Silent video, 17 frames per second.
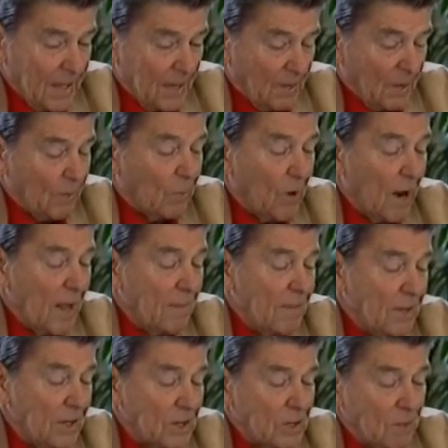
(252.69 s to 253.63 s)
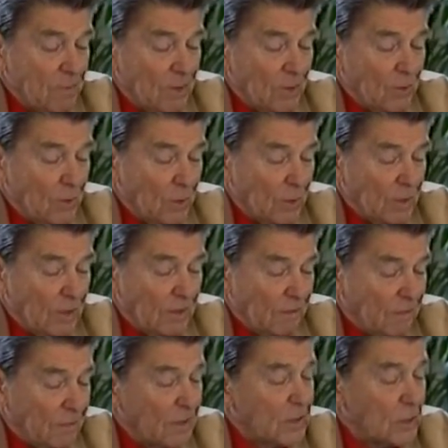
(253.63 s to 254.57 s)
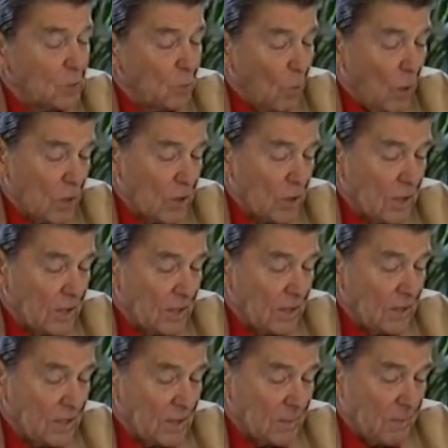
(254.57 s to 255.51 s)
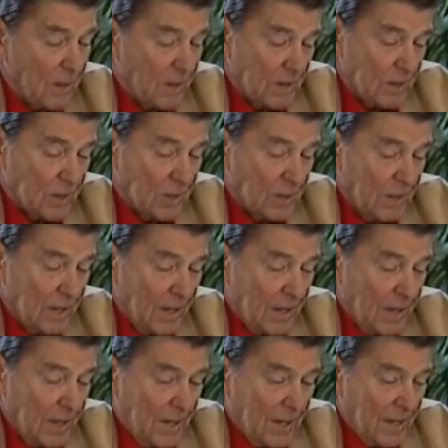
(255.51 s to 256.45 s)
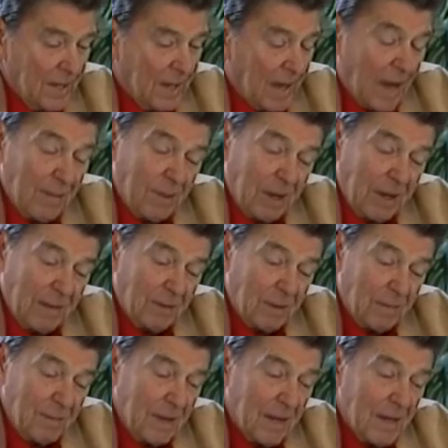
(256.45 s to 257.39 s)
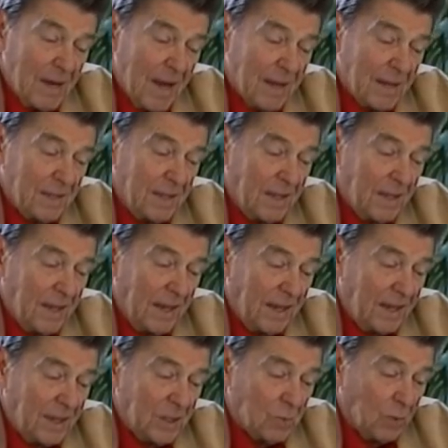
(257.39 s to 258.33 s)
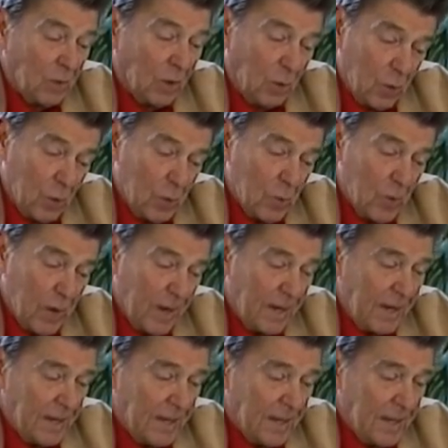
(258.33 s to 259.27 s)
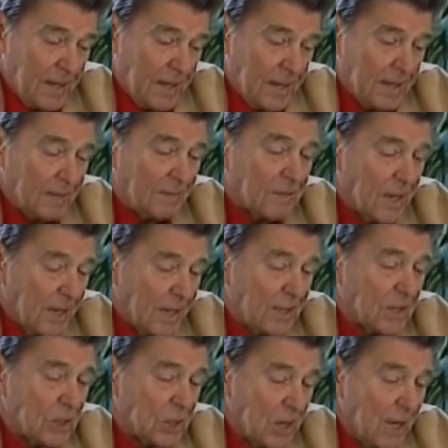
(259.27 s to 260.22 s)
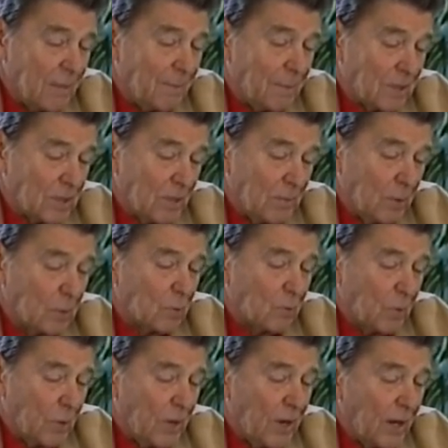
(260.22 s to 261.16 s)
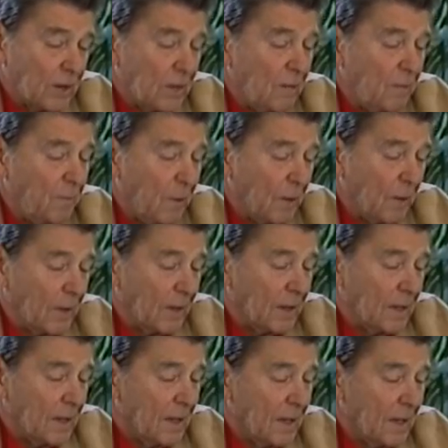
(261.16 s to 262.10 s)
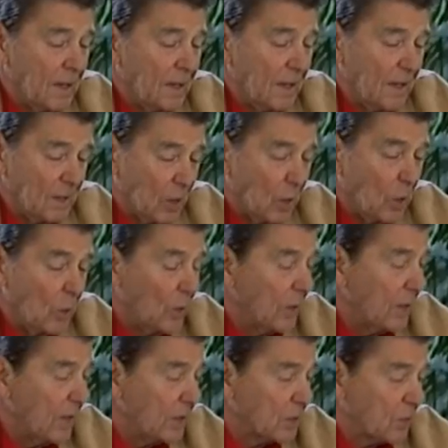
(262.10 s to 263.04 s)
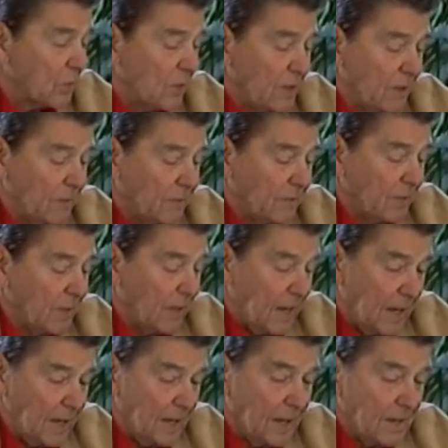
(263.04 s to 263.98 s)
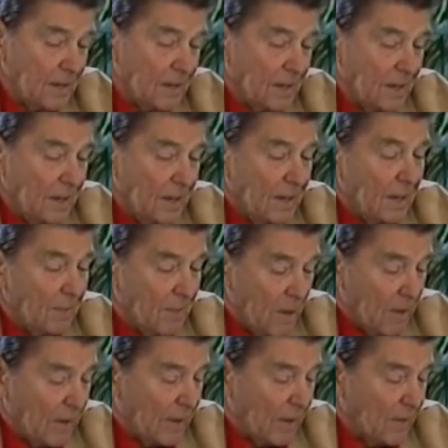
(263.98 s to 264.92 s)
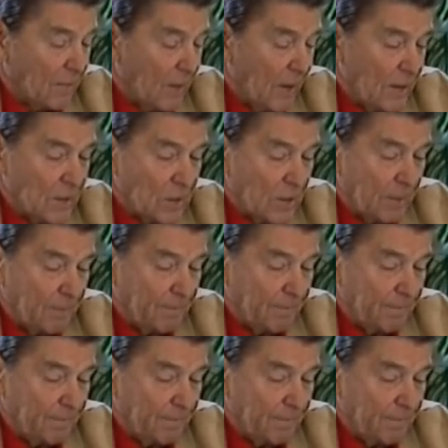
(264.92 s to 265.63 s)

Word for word: When Prime Minister Mulroney visits Washington this March, I believe the mid 1980s will already have taken shape as the most productive period in the long history of Canadian American friendship.